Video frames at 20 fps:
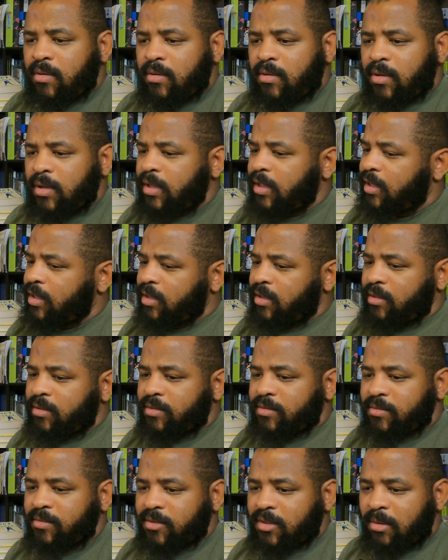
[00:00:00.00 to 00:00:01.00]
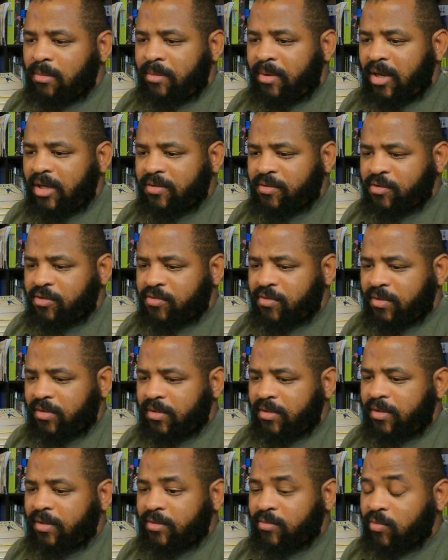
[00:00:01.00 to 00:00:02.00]
Again, this was coming as
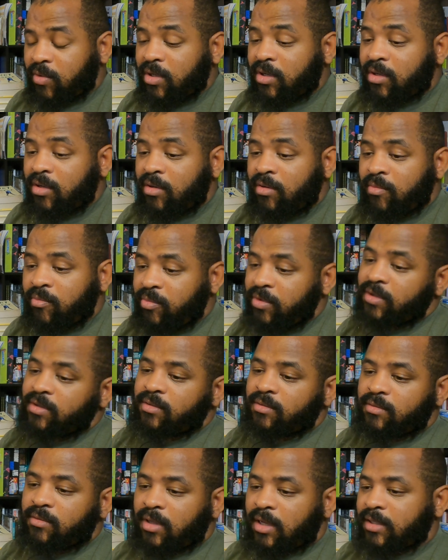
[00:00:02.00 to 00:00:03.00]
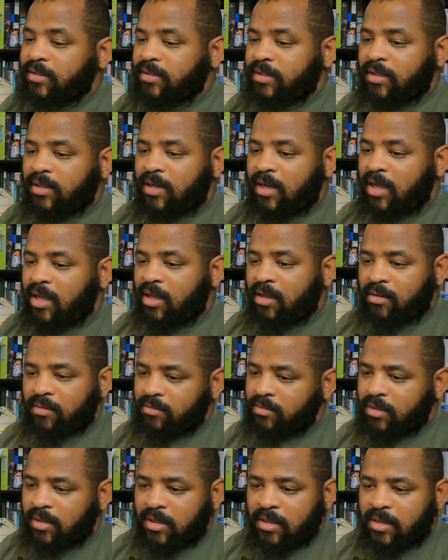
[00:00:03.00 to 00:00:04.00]
restricted as well, but like I said, I'll
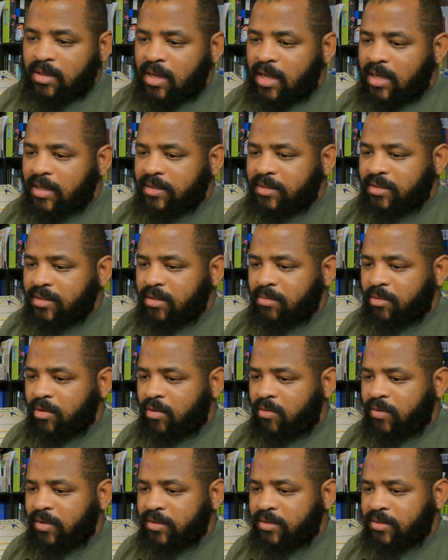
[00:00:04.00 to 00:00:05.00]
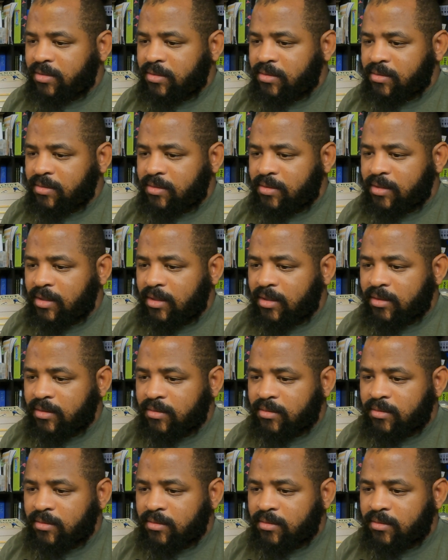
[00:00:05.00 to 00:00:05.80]
still request to sell it.